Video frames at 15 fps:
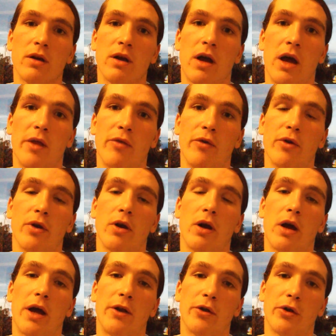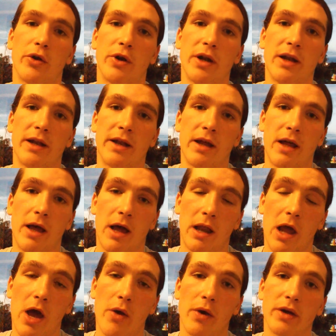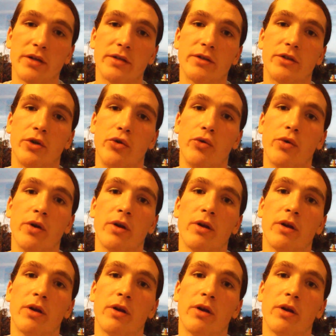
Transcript: and they're going to allow us to